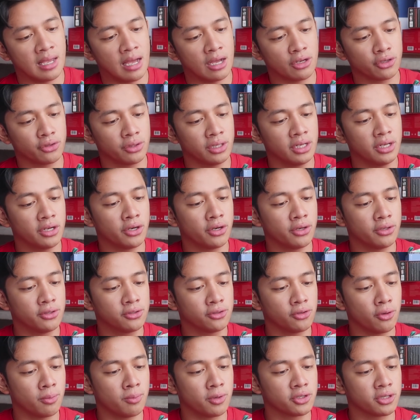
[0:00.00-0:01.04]
I actually heard
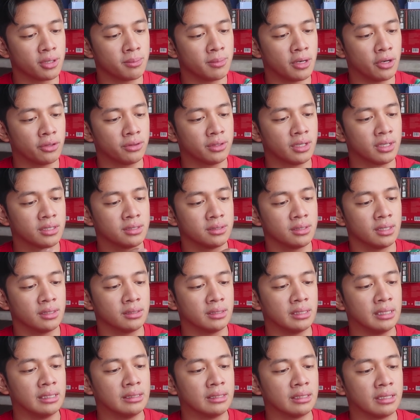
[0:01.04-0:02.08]
so much about this, the
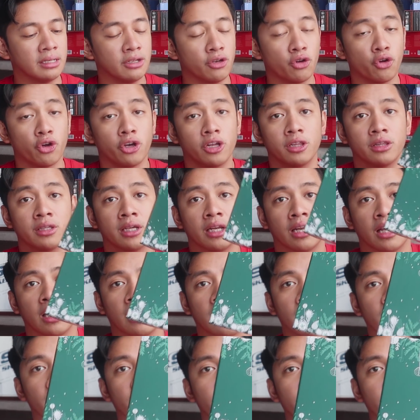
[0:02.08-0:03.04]
tea tree oil nila.